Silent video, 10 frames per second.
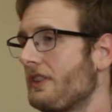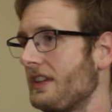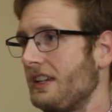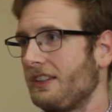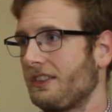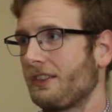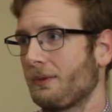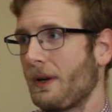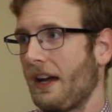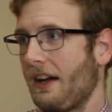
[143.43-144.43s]
the
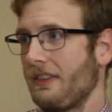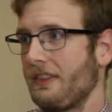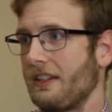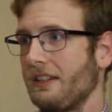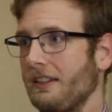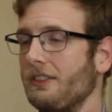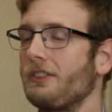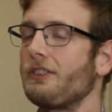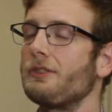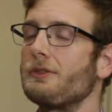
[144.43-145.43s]
easiest way, I think,
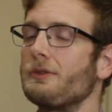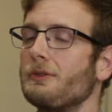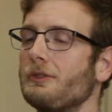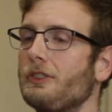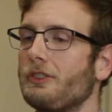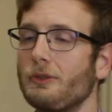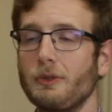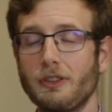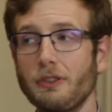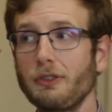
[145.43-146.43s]
is to just
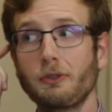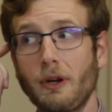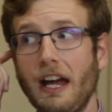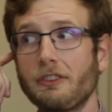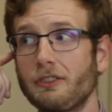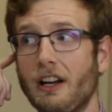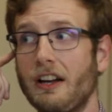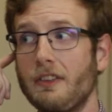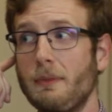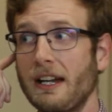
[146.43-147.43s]
do a little scratch
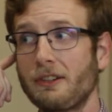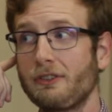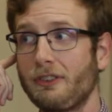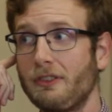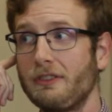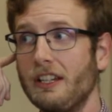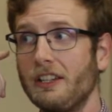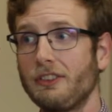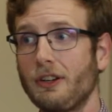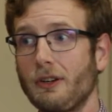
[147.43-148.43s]
on the microphone.
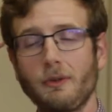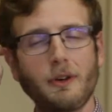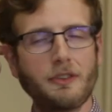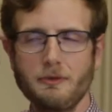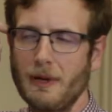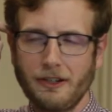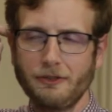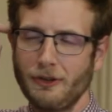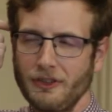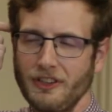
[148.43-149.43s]
So whether your
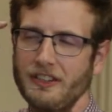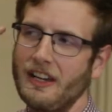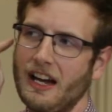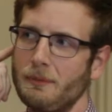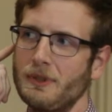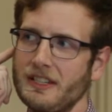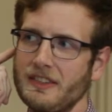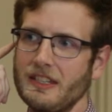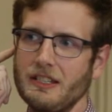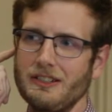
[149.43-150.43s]
microphone is on top or
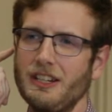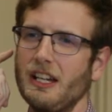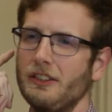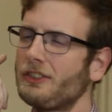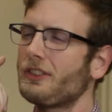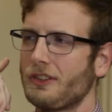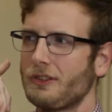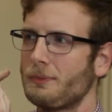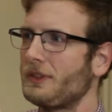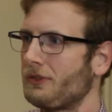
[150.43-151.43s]
in the ear, just a
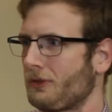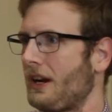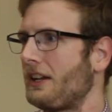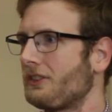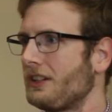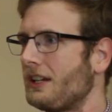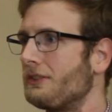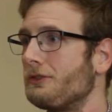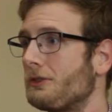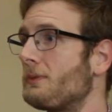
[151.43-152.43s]
little bit of scratching,
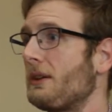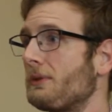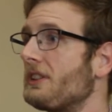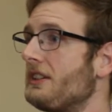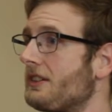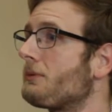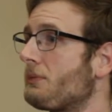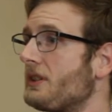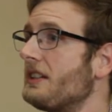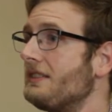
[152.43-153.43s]
and you should be able to hear a
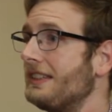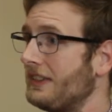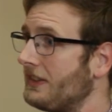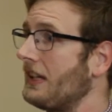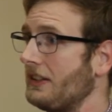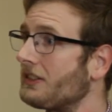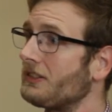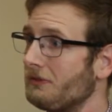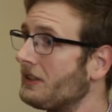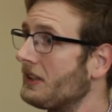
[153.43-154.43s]
pretty
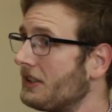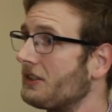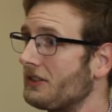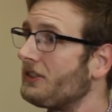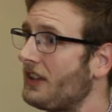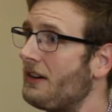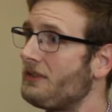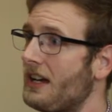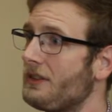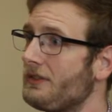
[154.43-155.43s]
distinct, clear
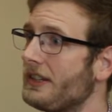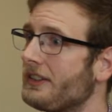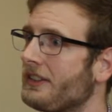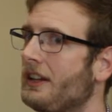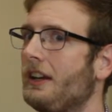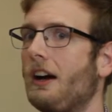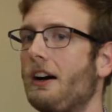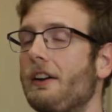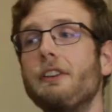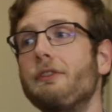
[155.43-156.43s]
sound out of it.
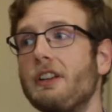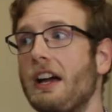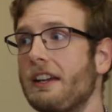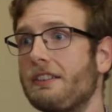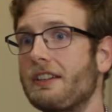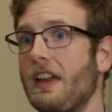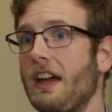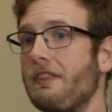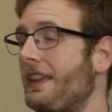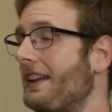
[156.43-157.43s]
And if you're not hearing
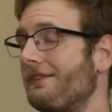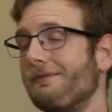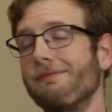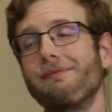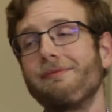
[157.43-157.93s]
that, then